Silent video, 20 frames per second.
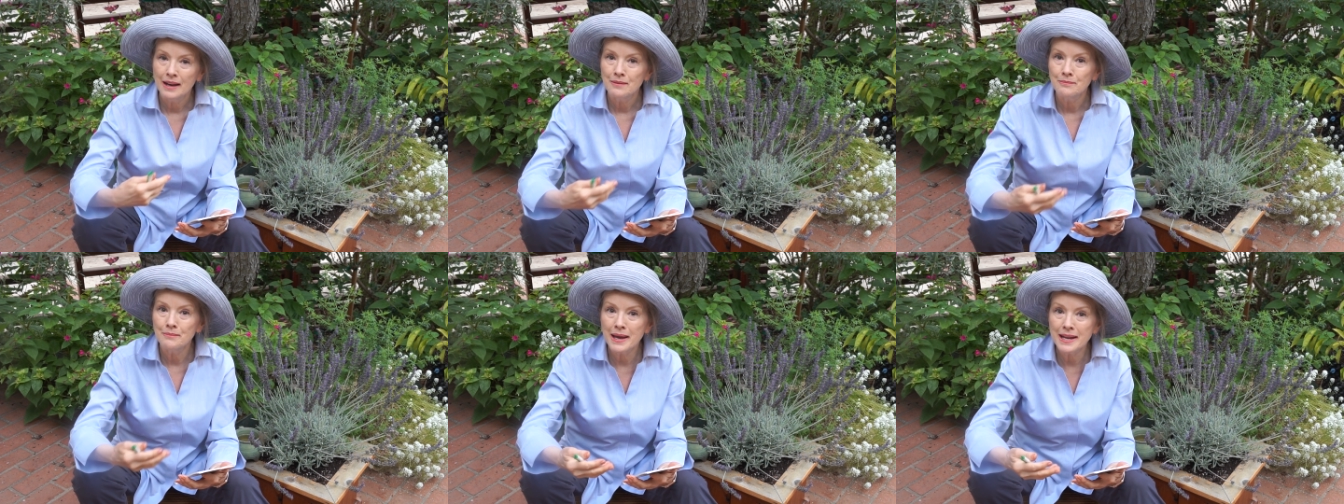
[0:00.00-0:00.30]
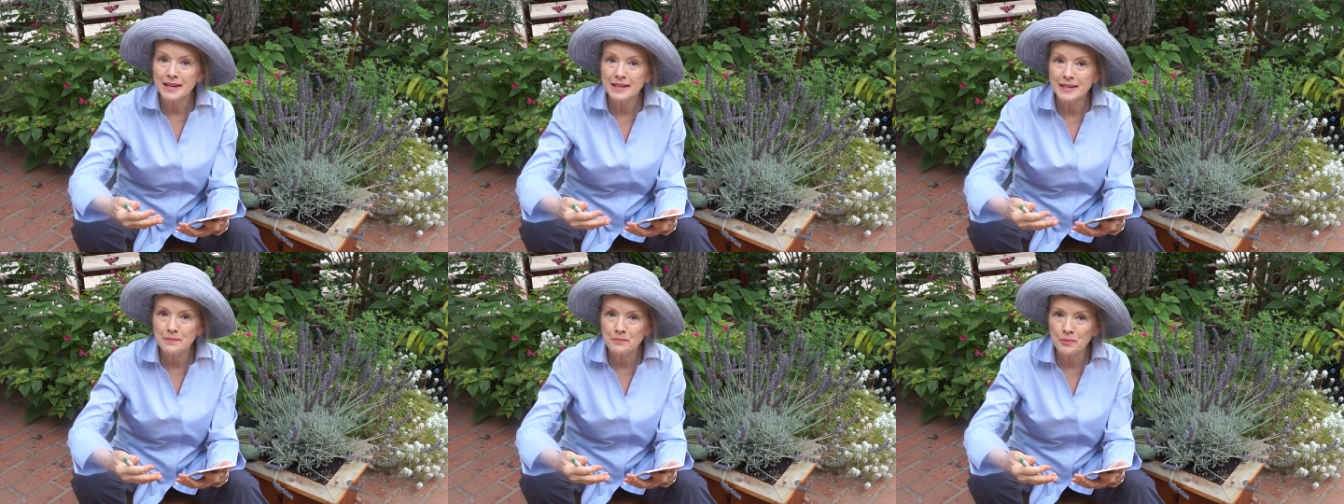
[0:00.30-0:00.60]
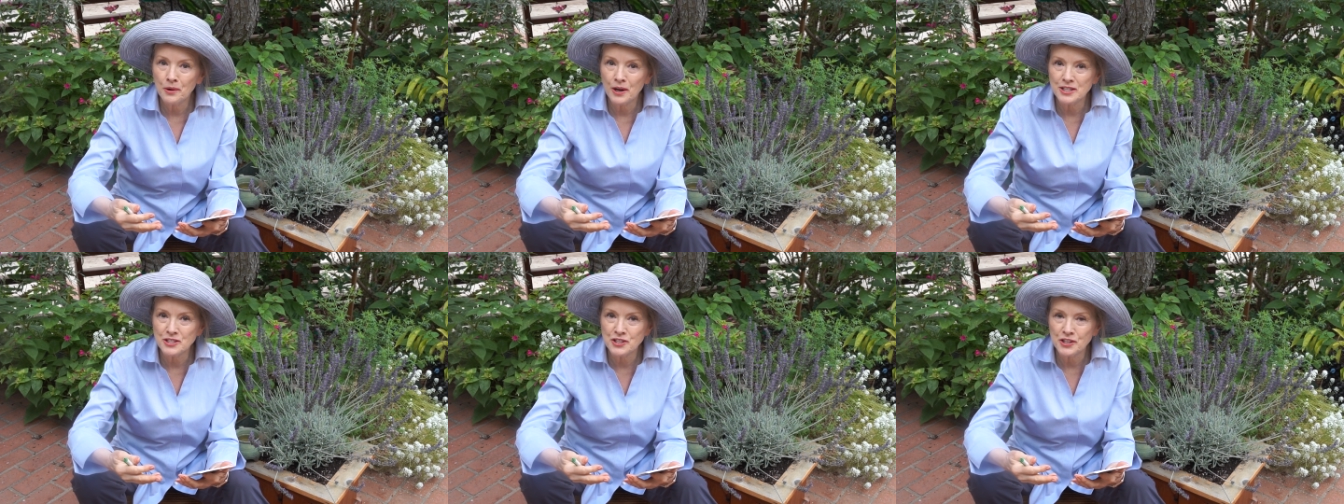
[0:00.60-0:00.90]
made an
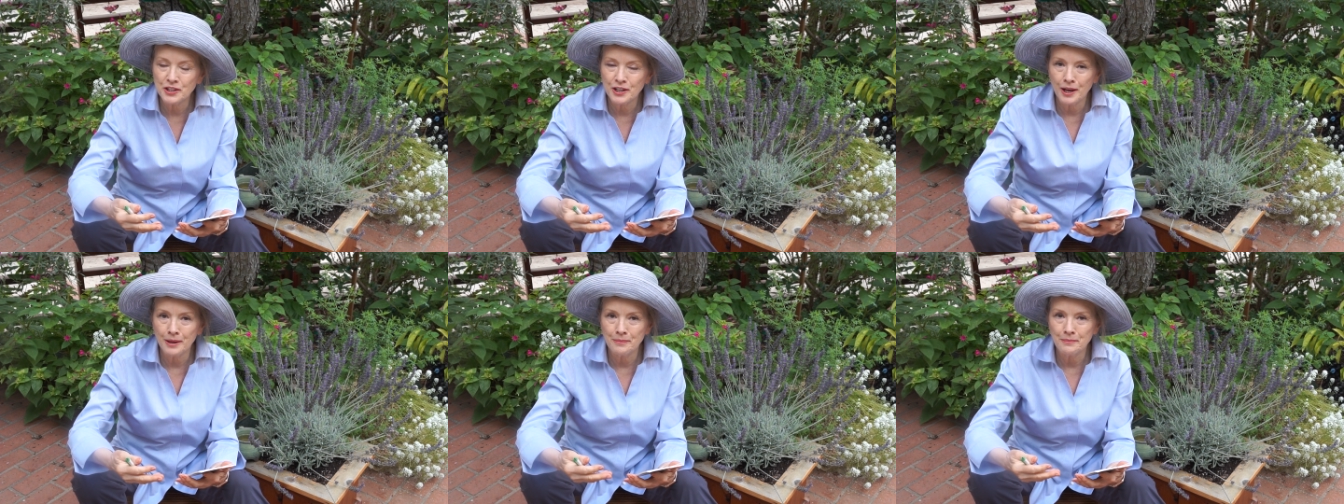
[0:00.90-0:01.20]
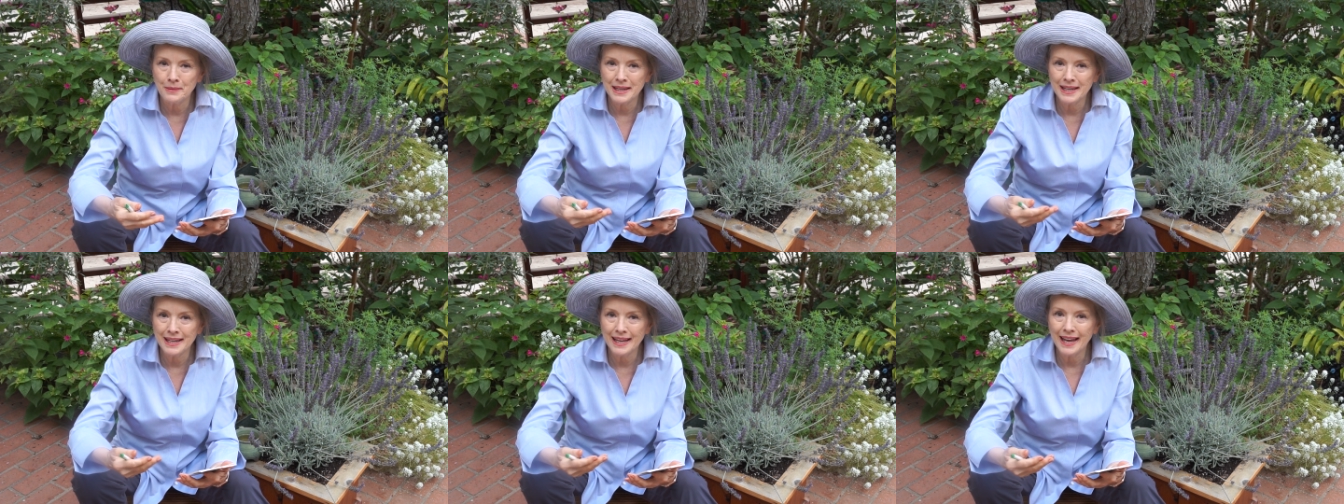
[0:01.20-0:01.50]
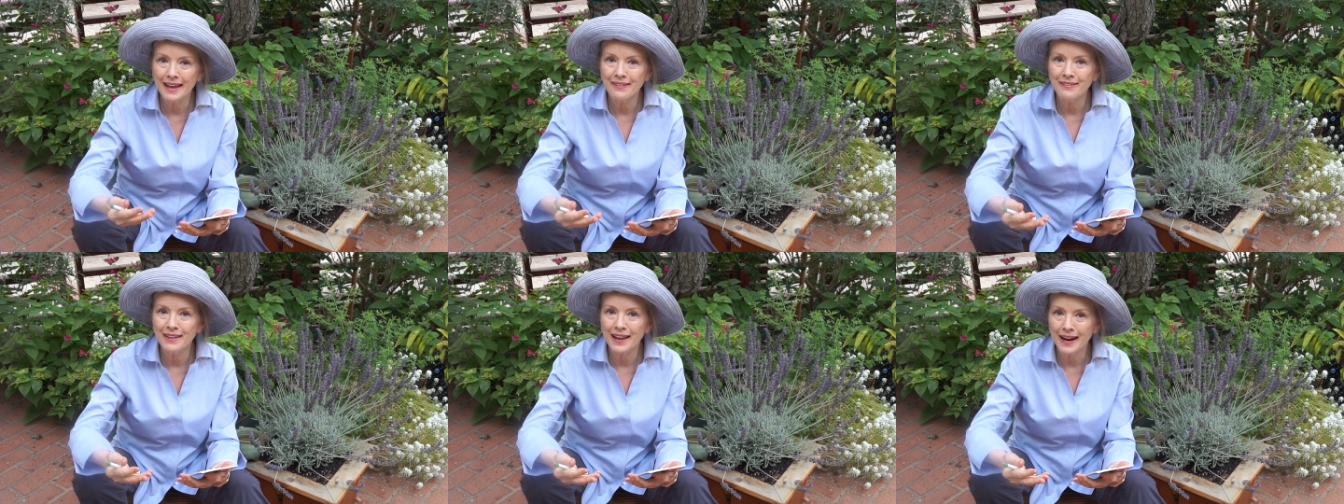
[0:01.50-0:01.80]
impression on me
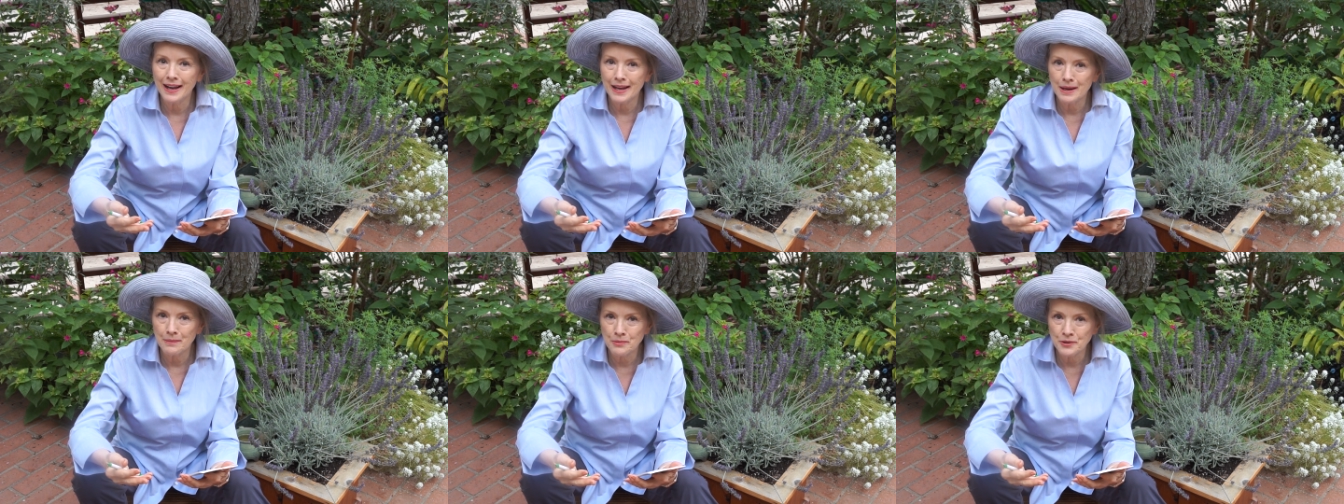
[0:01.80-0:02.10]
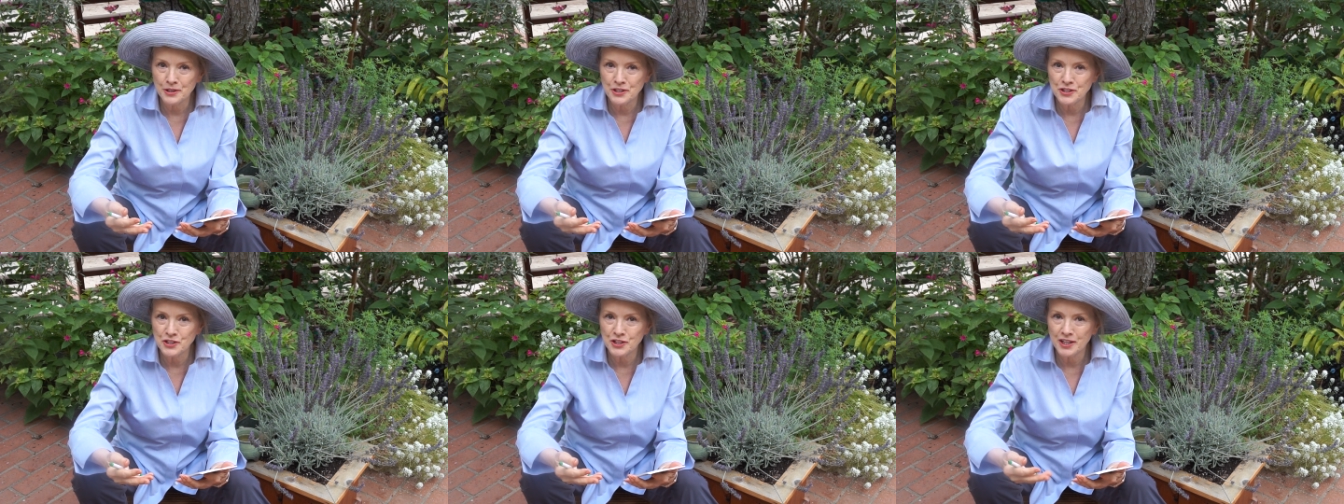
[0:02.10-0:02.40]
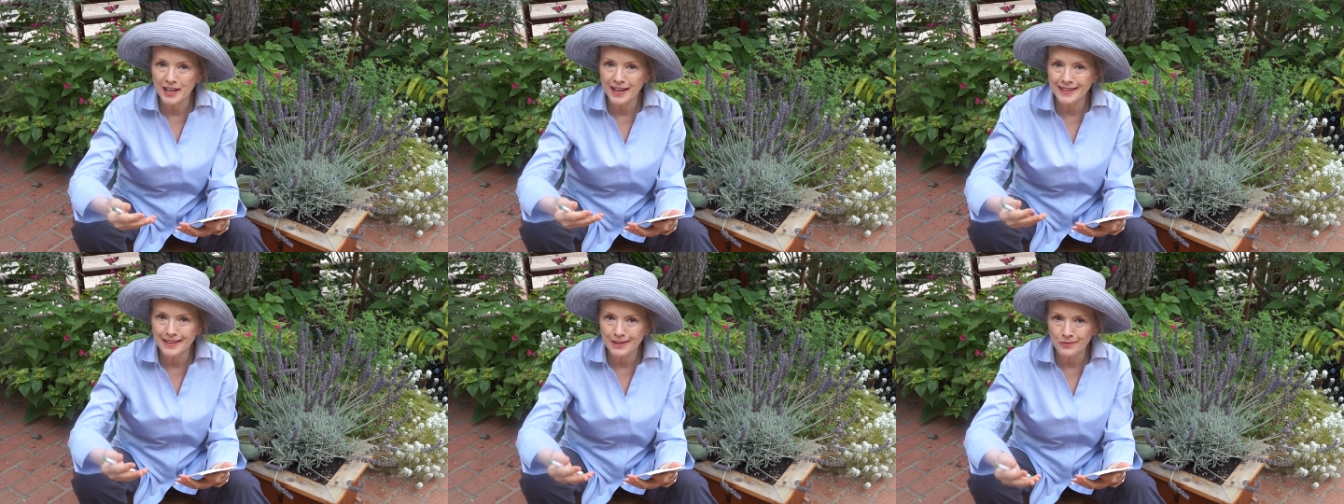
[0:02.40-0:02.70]
and that I
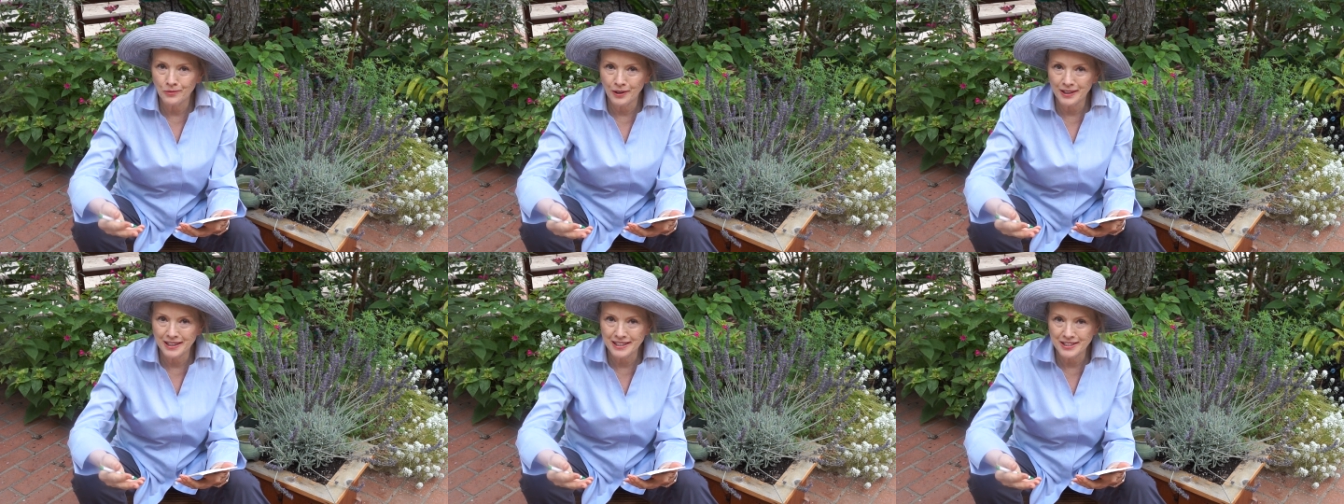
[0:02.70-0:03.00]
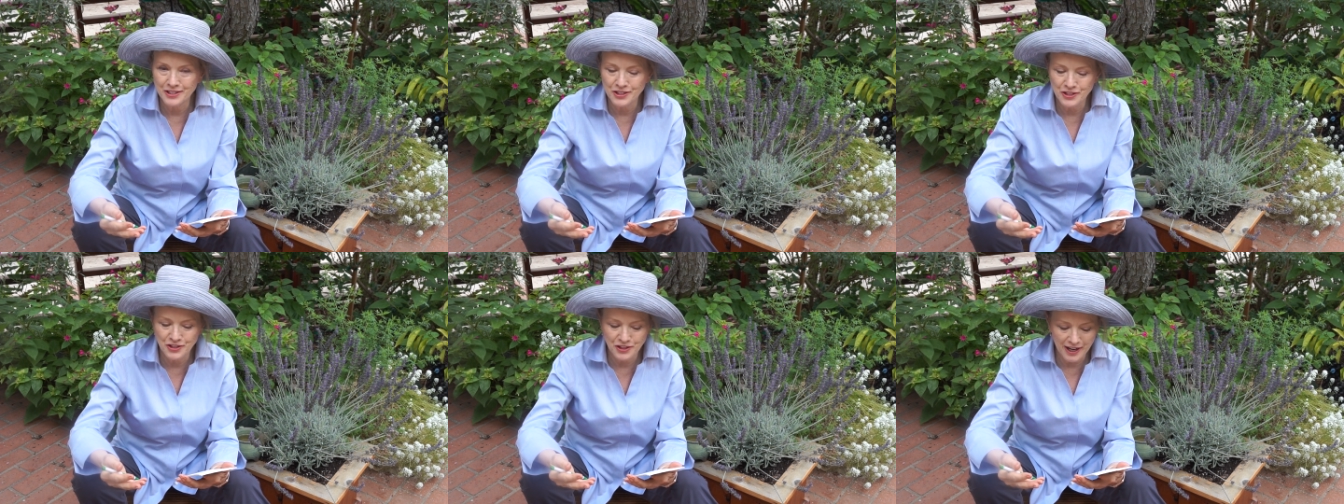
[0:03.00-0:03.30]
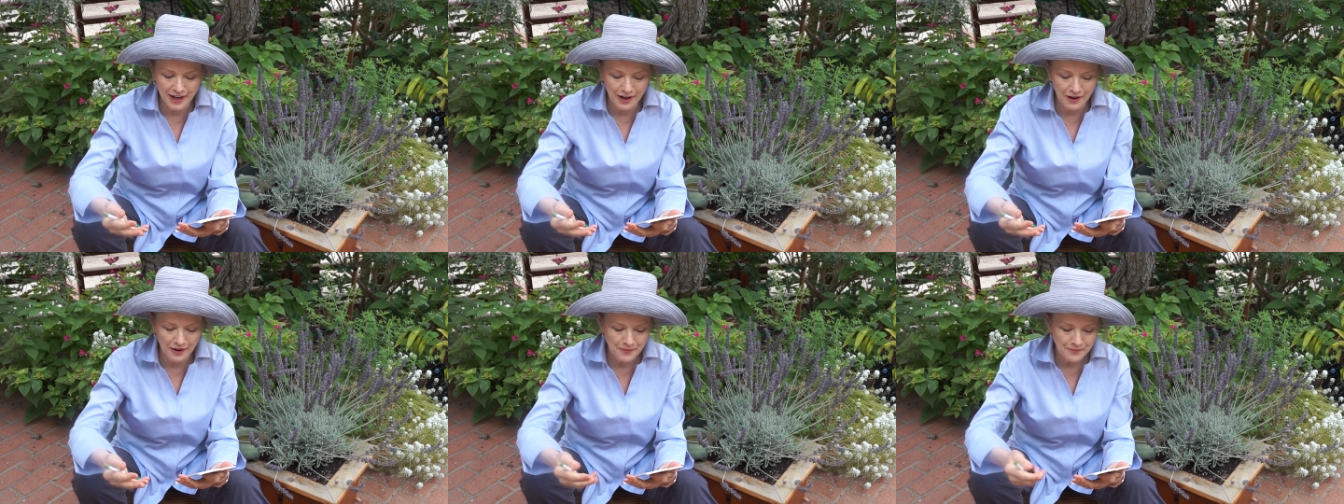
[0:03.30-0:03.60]
appreciate and wanted to
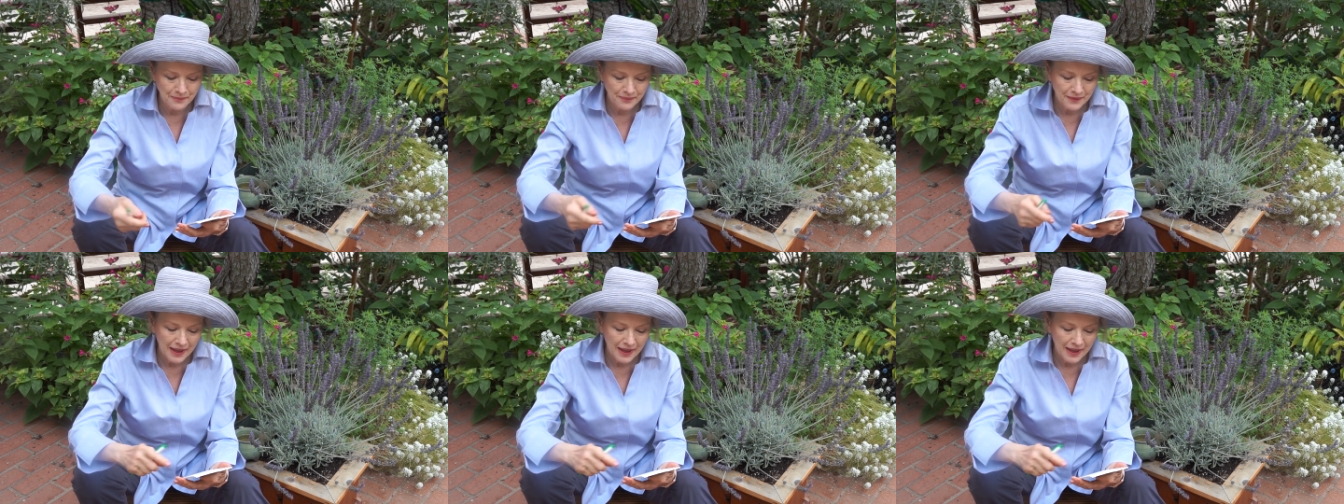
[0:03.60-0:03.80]
share.